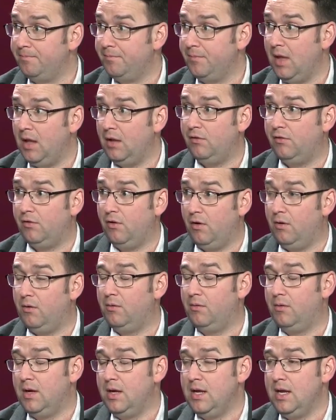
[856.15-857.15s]
And so
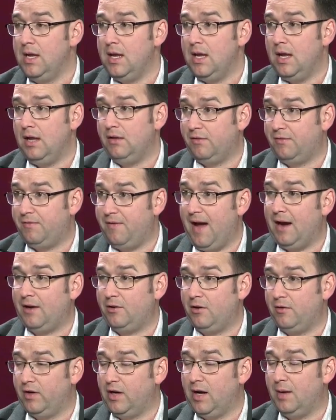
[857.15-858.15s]
it's a factor
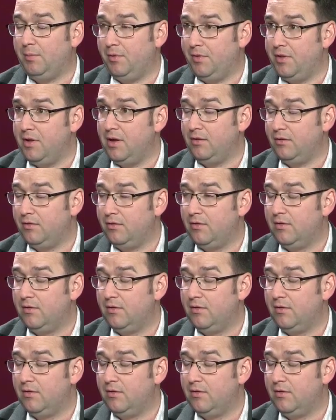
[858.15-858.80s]
of a couple things.